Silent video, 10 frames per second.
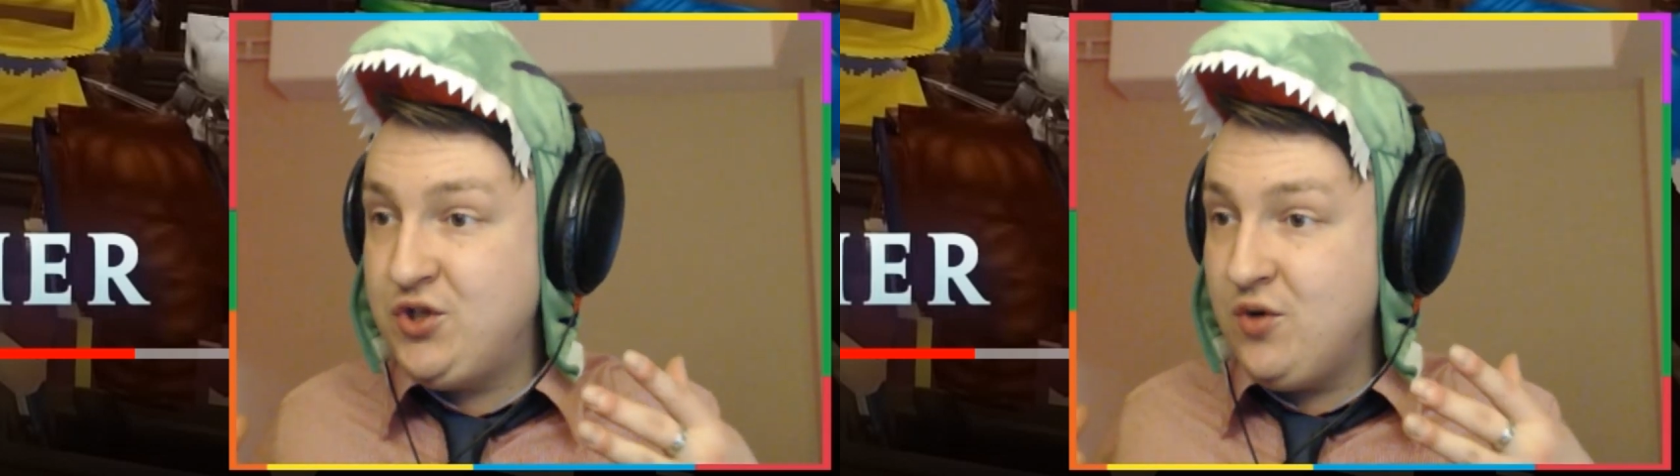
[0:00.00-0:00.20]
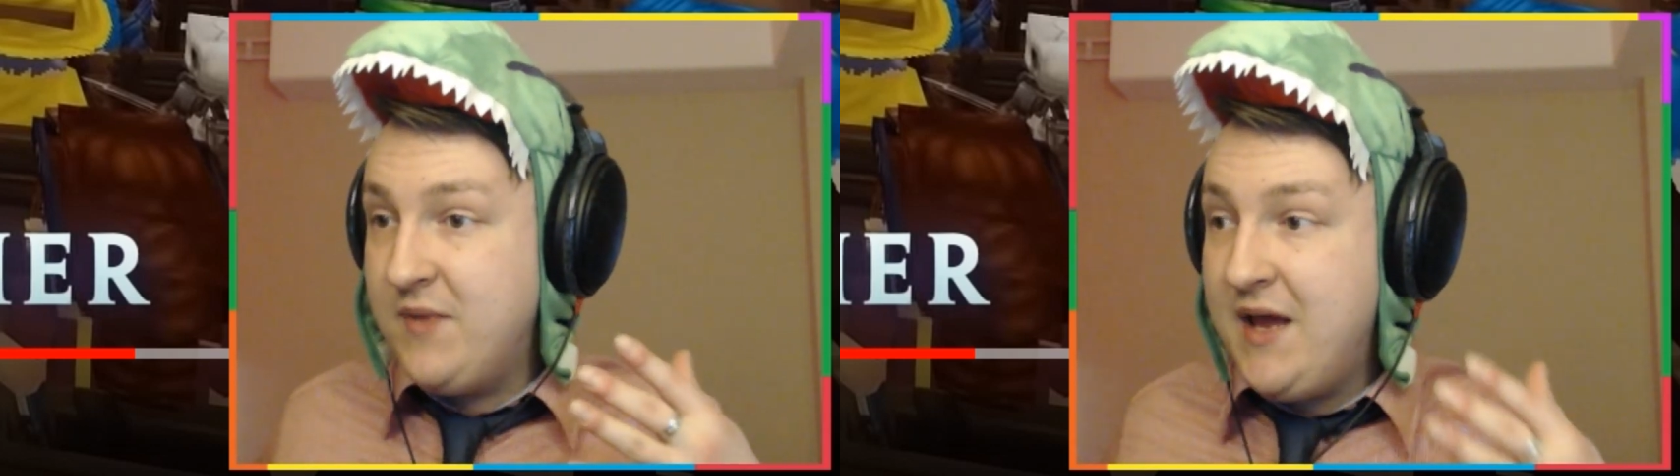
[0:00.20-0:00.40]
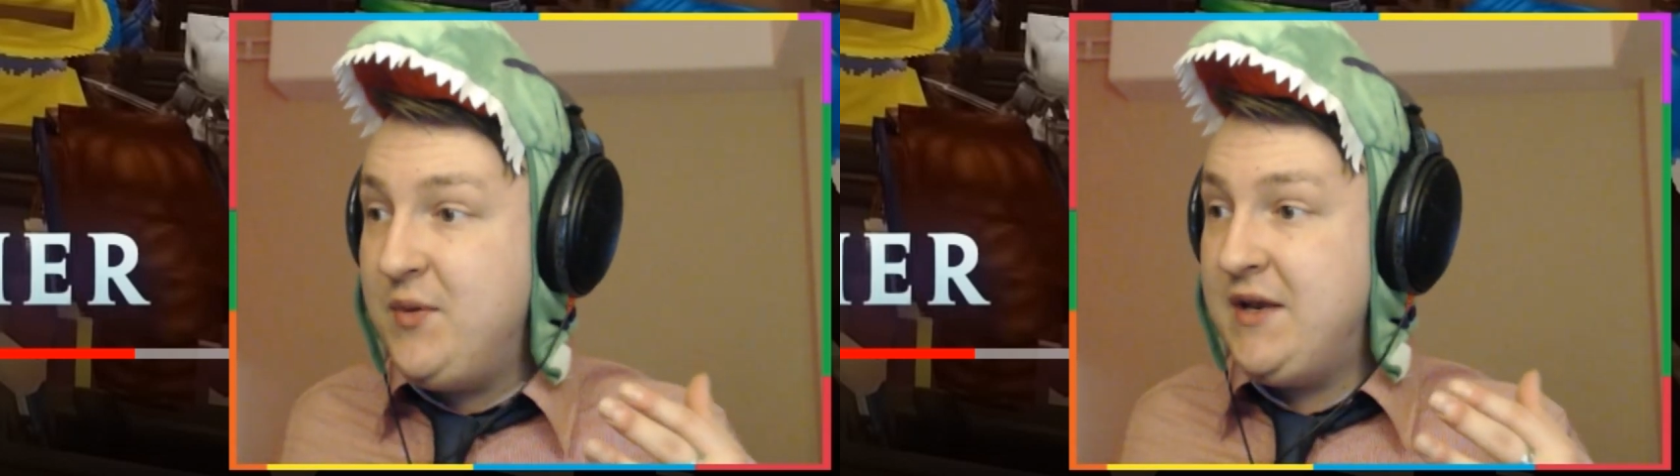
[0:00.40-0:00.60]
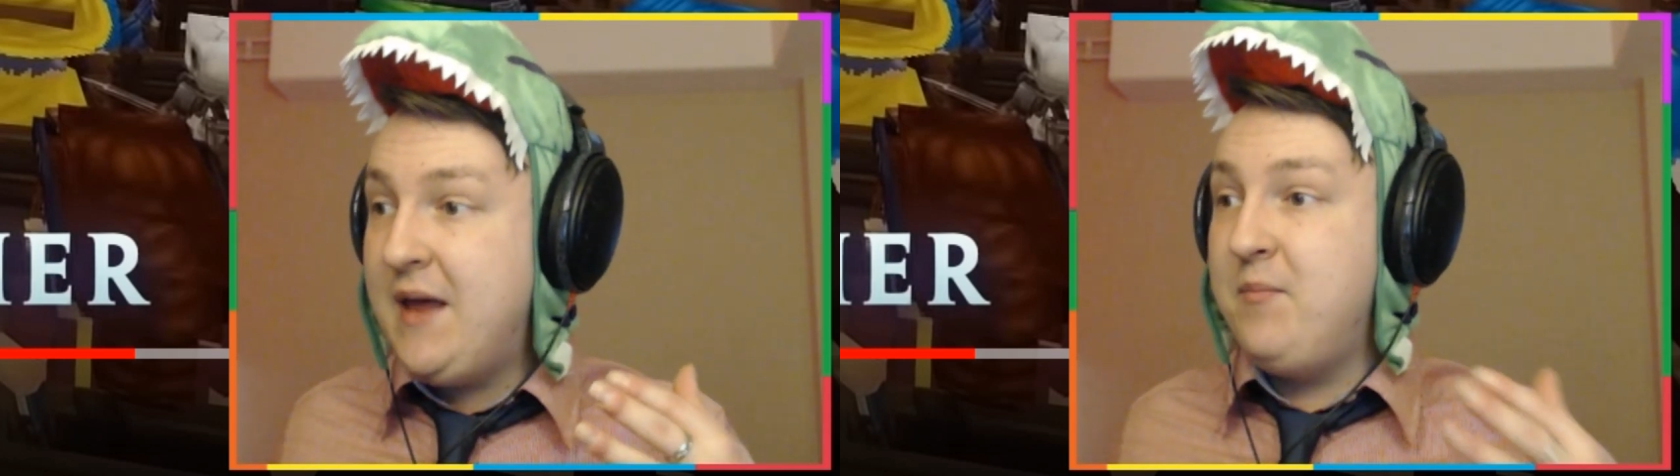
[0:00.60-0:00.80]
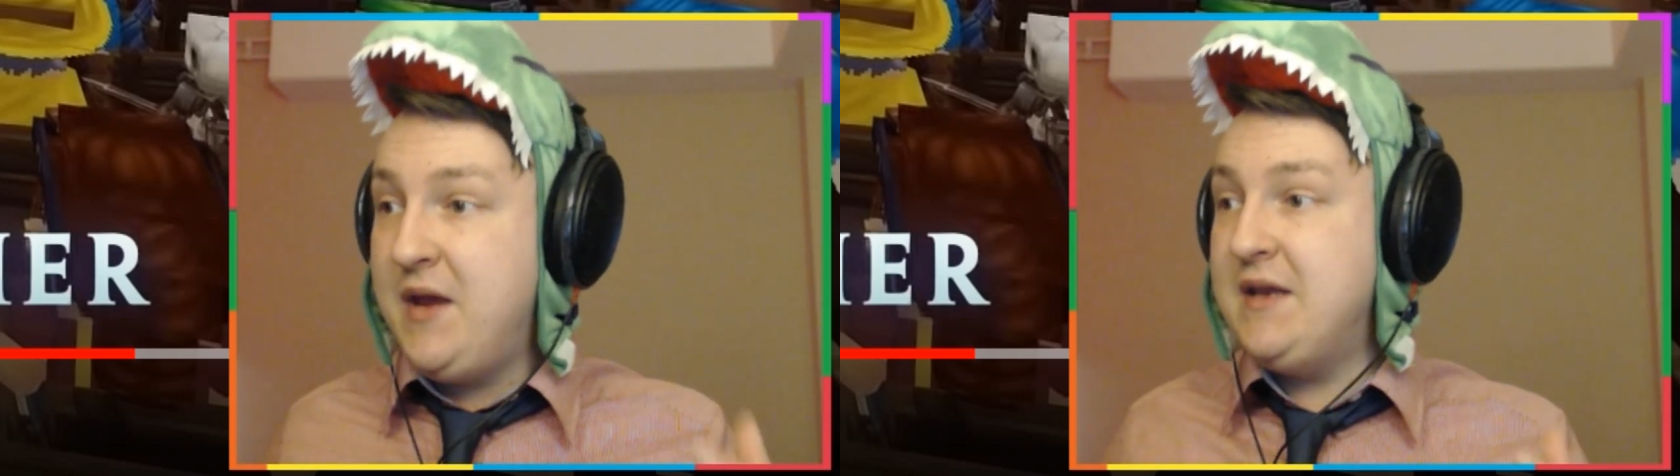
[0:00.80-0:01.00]
So maybe
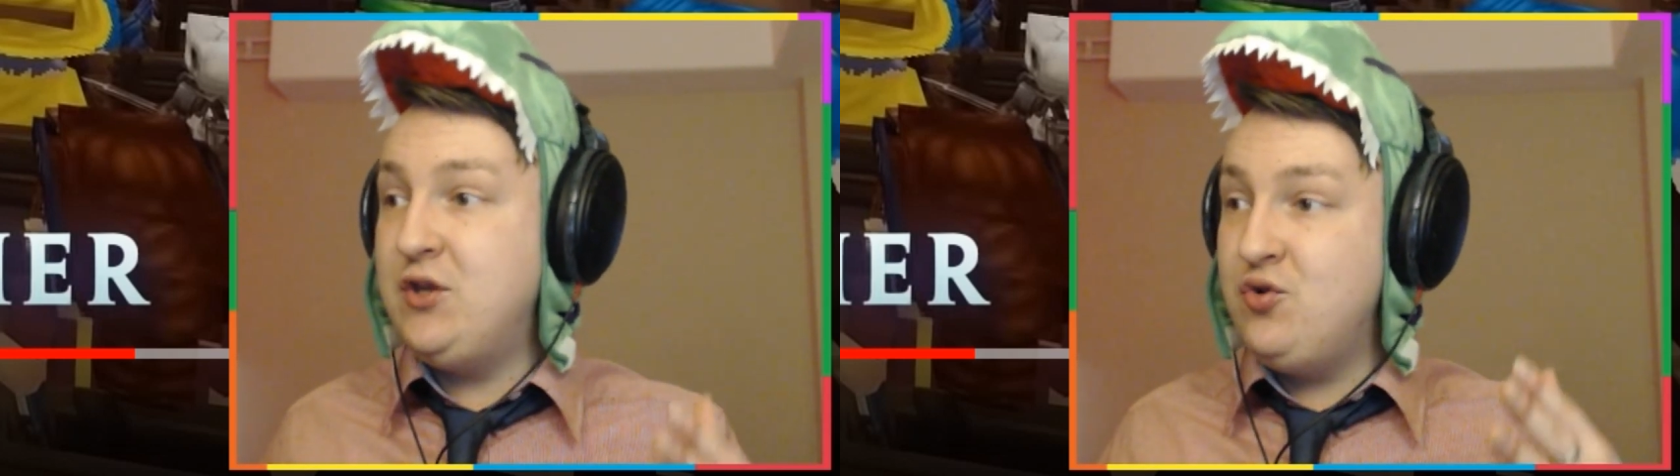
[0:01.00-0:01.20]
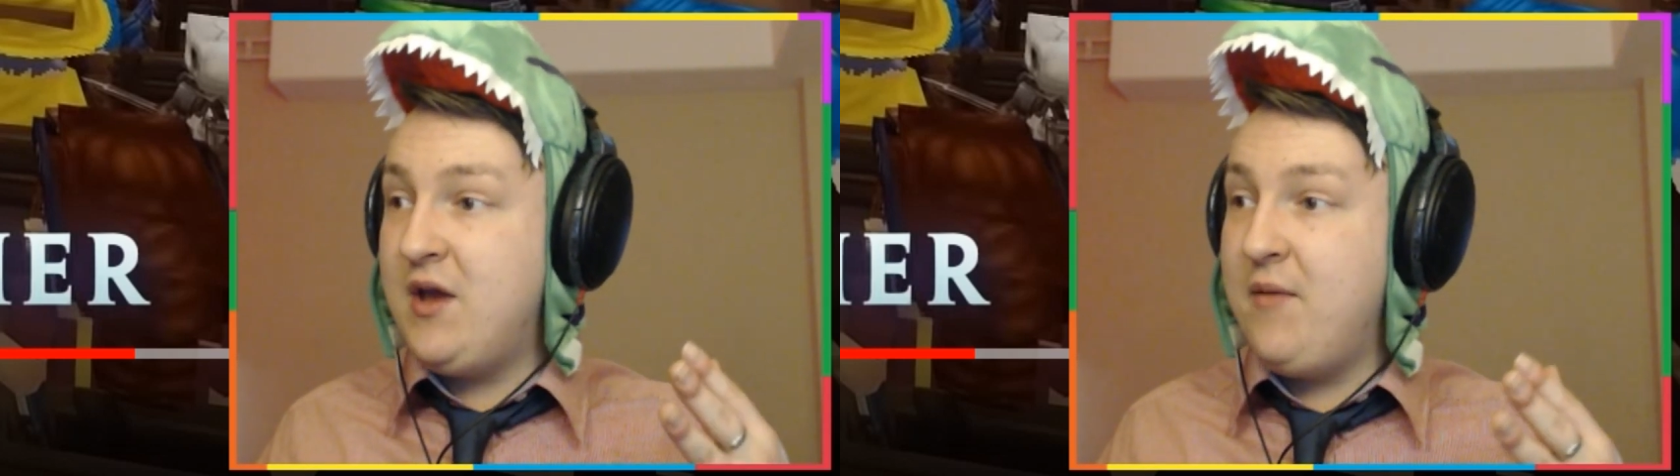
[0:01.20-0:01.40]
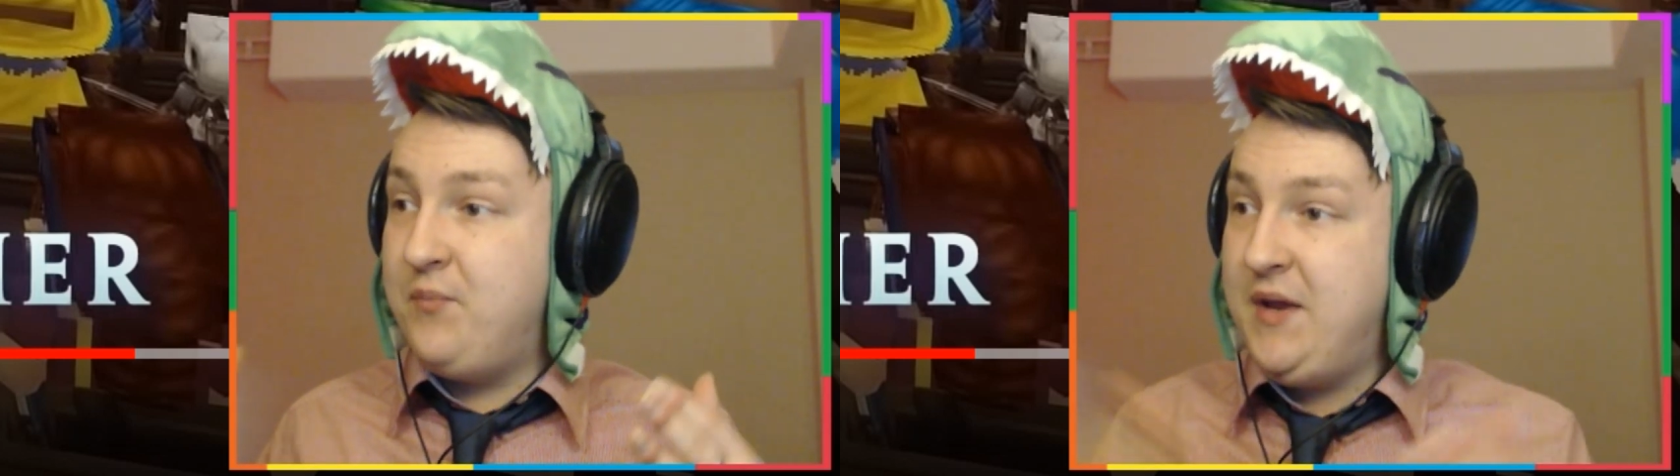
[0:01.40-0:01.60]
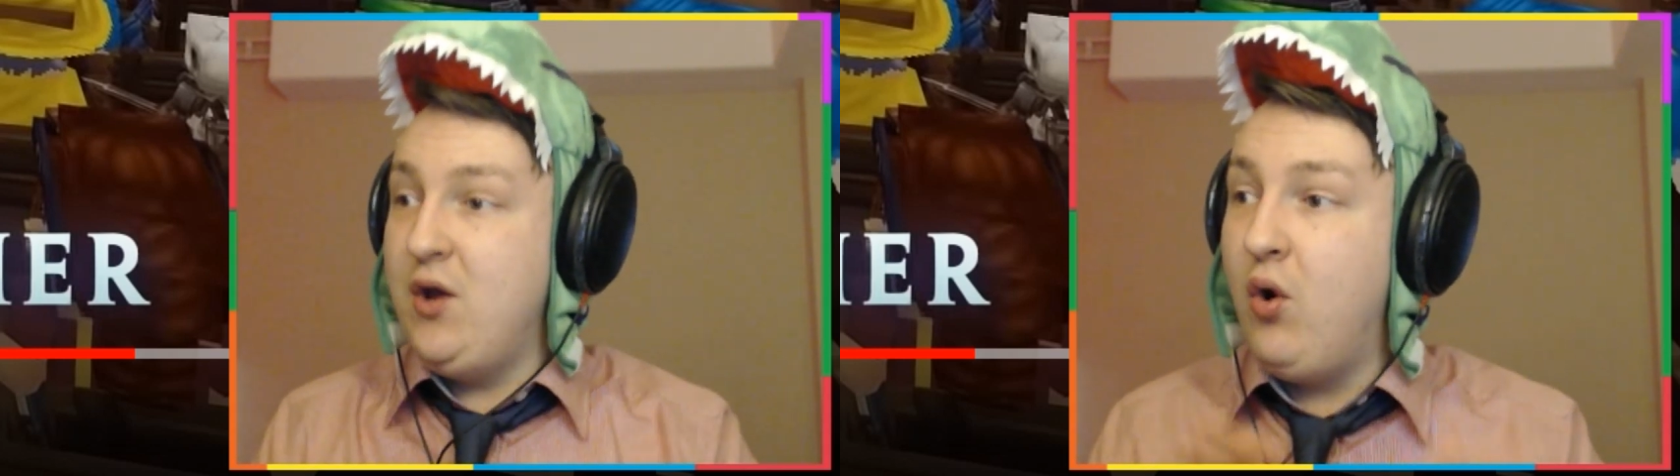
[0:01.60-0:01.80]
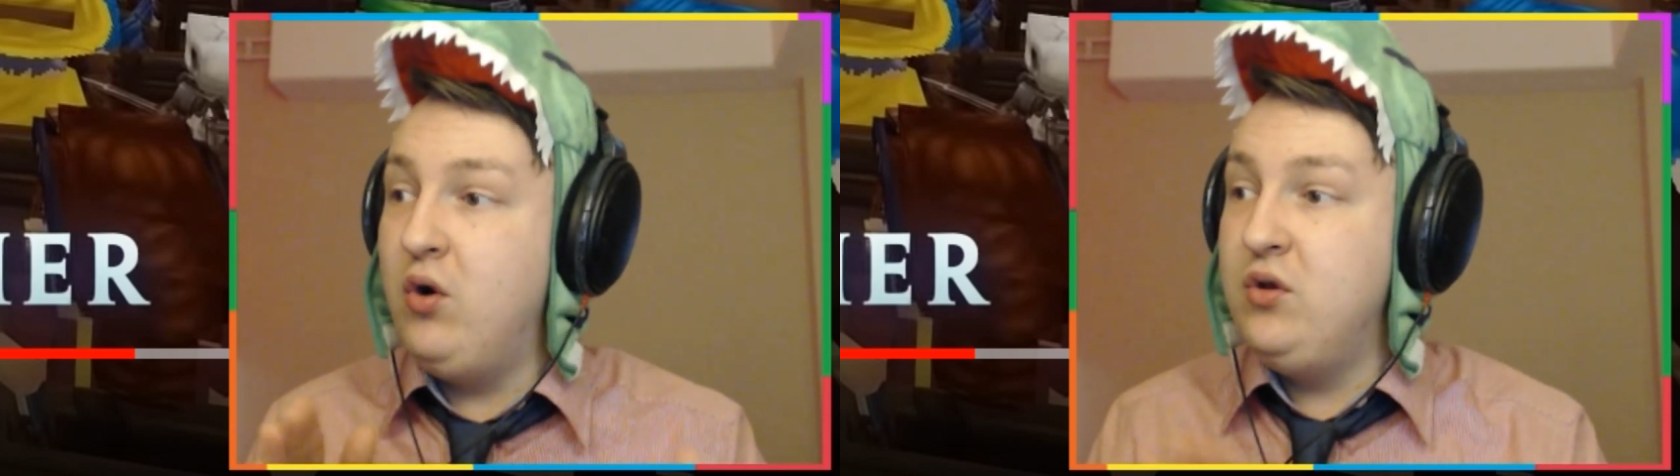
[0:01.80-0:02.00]
they mean that you can
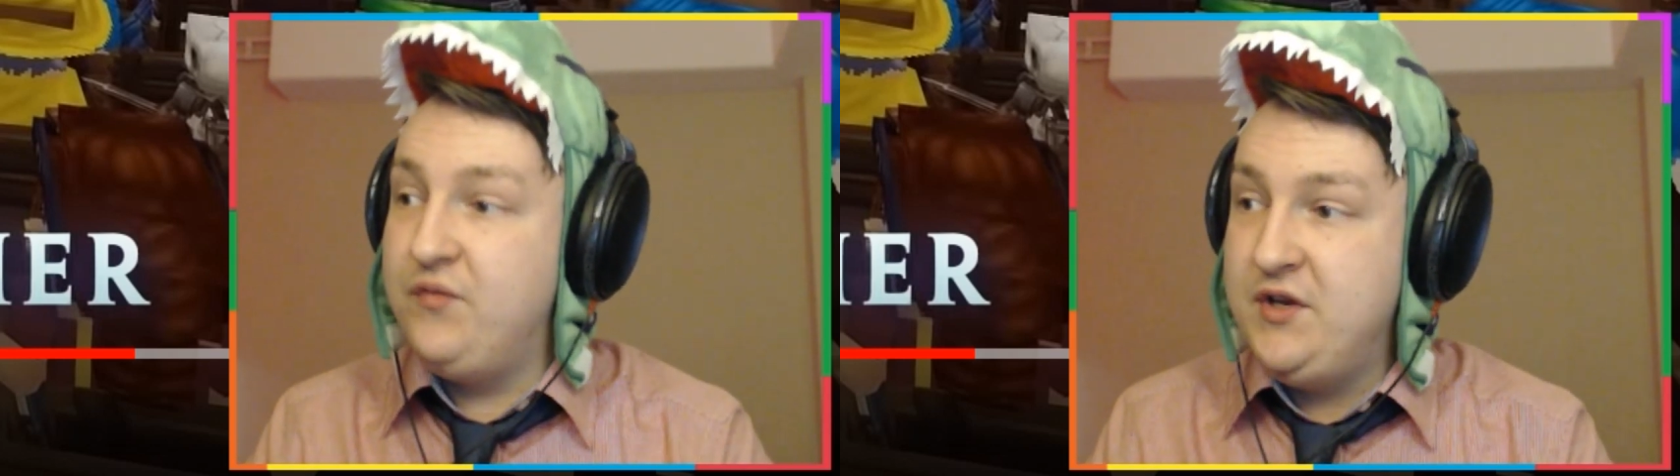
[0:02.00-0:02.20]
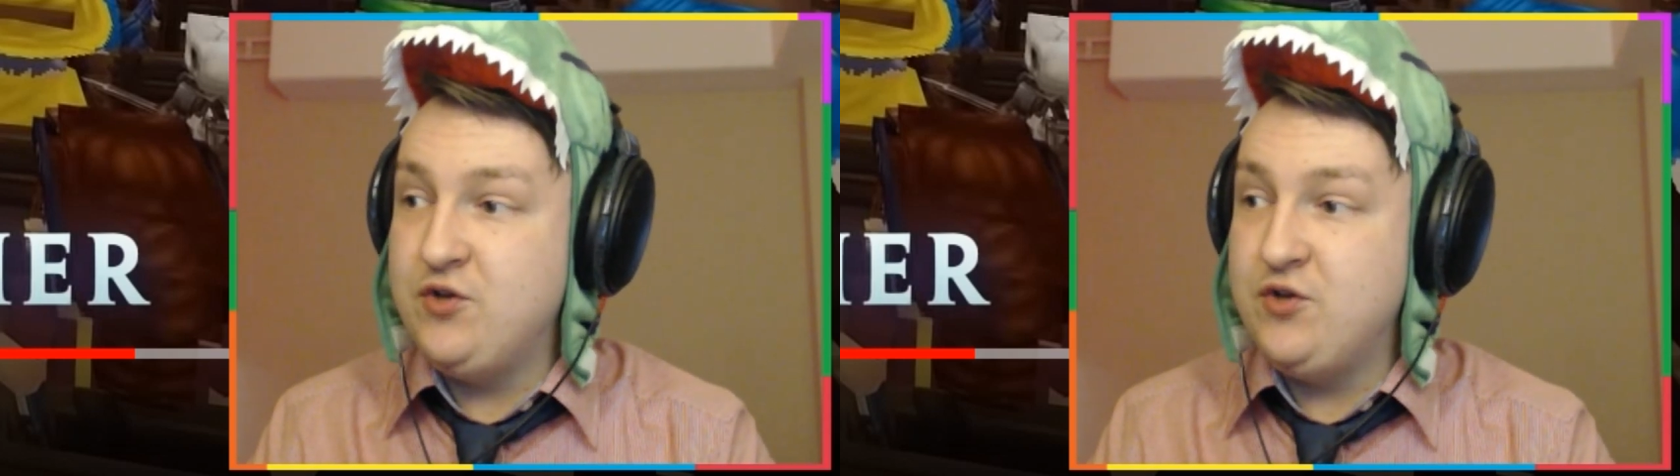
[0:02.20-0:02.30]
be all of